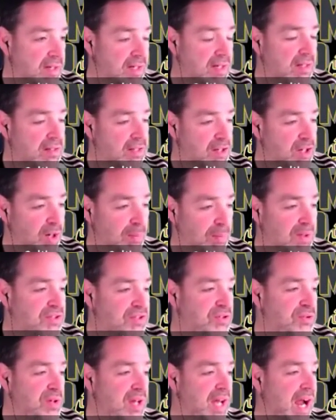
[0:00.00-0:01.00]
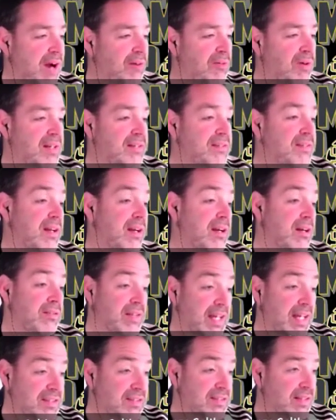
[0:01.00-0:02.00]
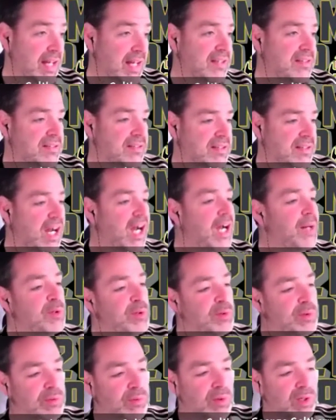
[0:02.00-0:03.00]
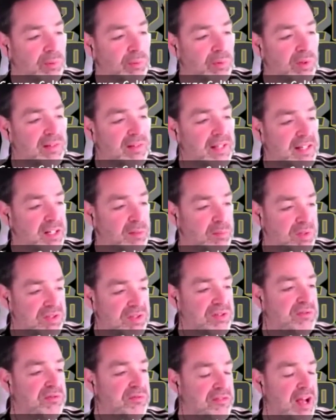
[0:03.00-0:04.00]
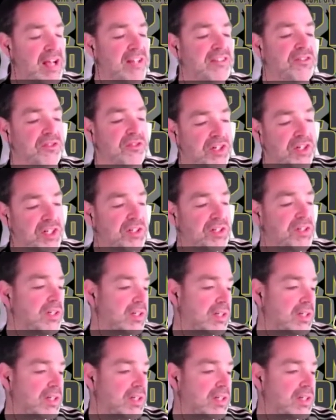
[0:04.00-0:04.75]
The number 2 guy right there, that's a time you would rather run that number 2 fast screen